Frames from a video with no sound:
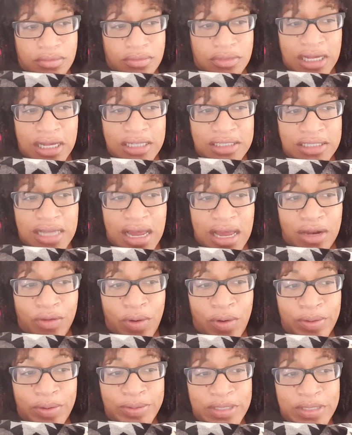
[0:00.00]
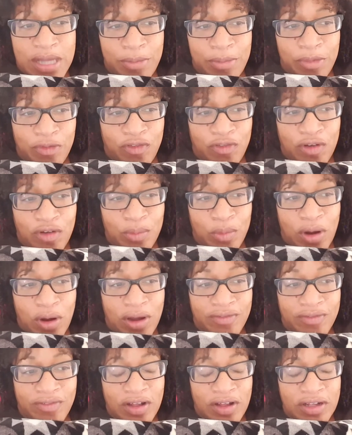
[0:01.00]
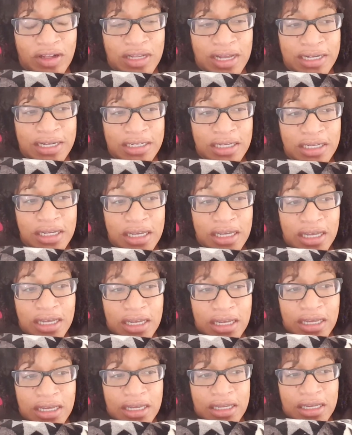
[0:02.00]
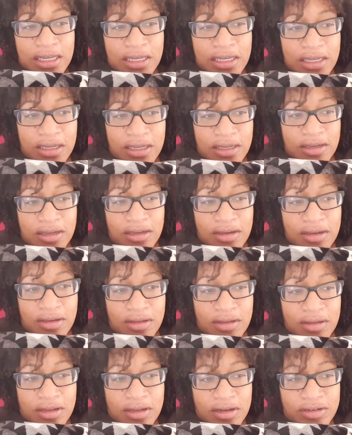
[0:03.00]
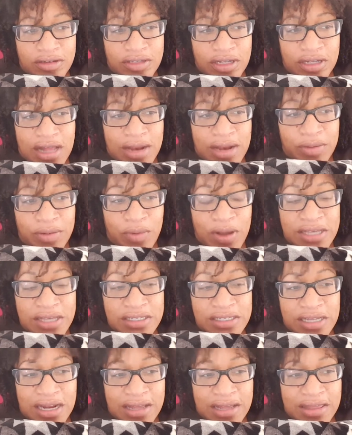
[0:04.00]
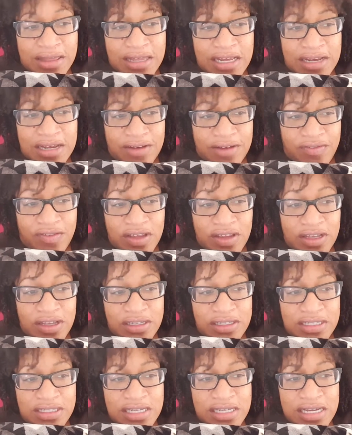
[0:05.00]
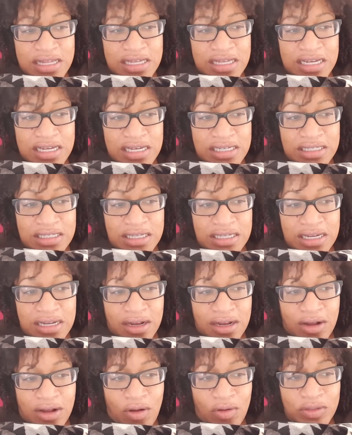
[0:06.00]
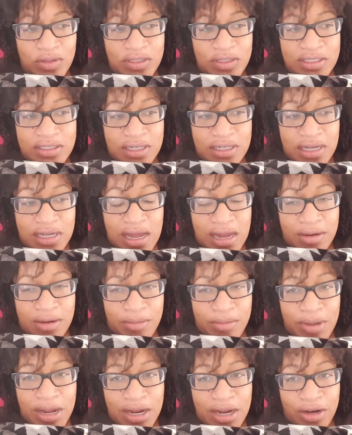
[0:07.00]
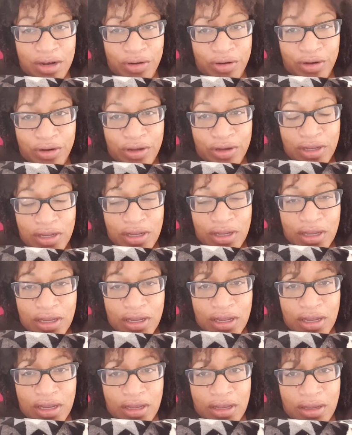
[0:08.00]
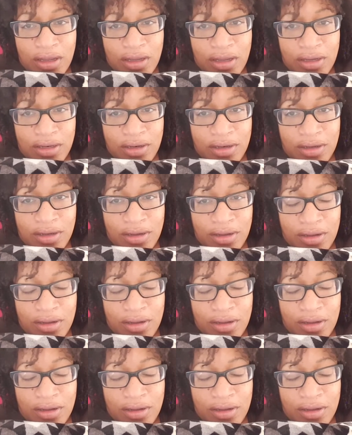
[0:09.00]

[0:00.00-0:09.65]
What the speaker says: that's kind of where I was coming from, where I felt like there's a lot of ways that I think and feel and see things in a holistic kind of manner. And